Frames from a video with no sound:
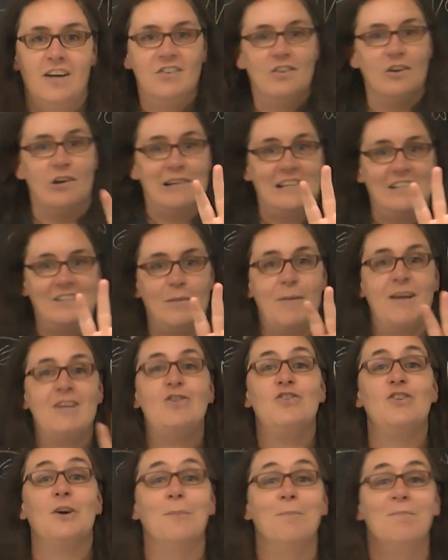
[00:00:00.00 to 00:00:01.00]
Sorry, don't make
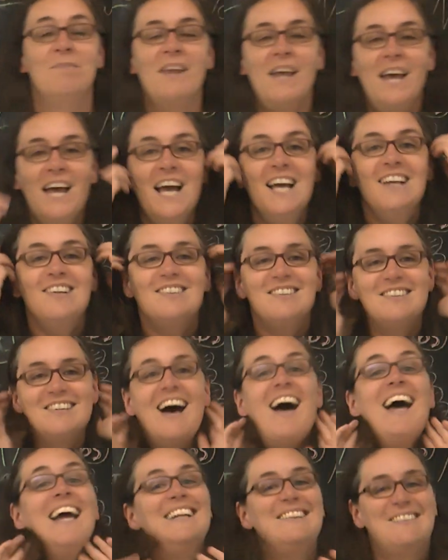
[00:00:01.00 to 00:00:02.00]
you jump.
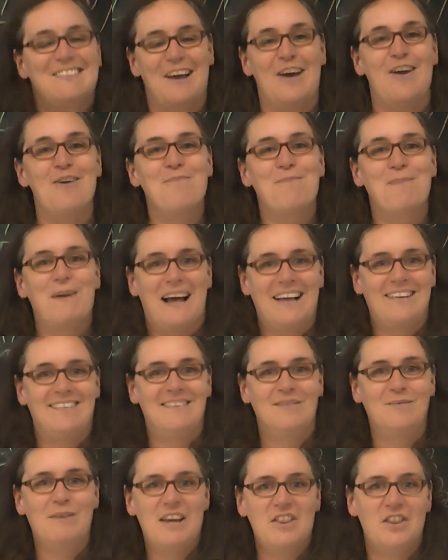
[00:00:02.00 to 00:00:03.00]

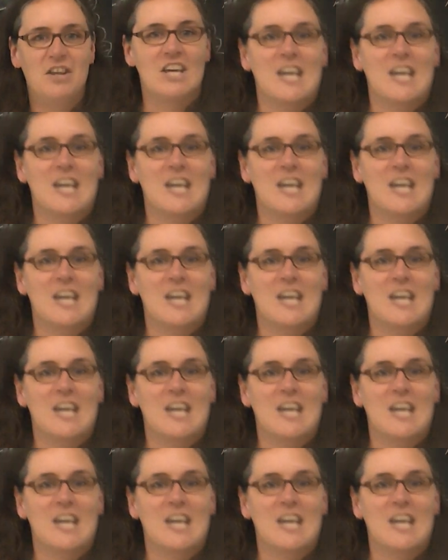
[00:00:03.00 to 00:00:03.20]
Cytoplasm, where the